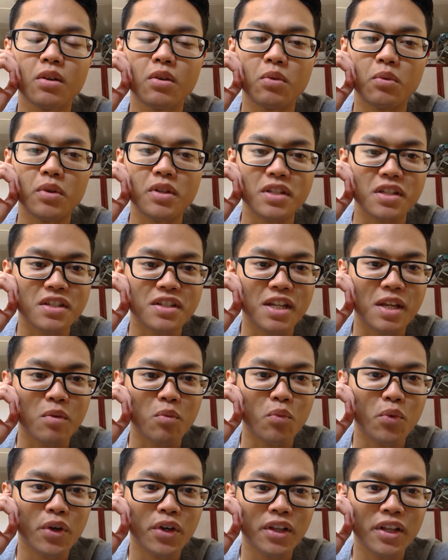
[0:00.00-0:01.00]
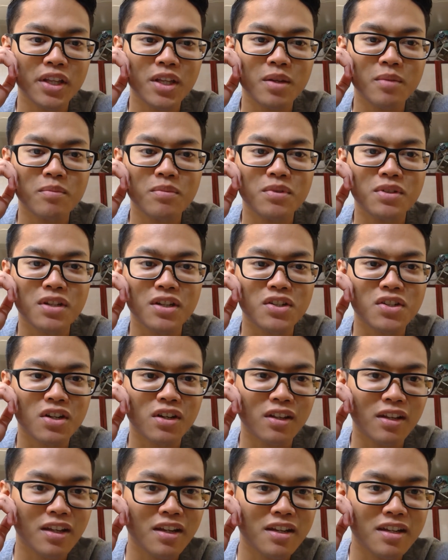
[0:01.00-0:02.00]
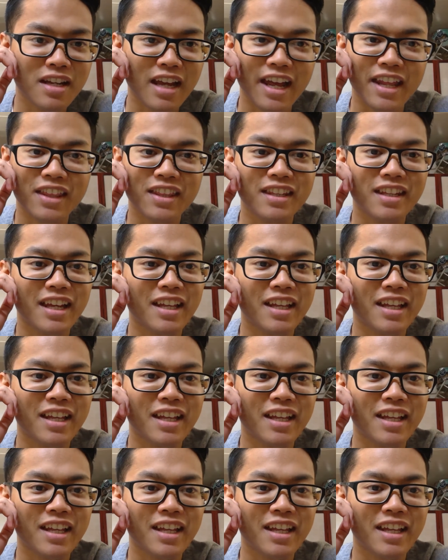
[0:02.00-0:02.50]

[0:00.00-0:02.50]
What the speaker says: What's his name? William Tigerland.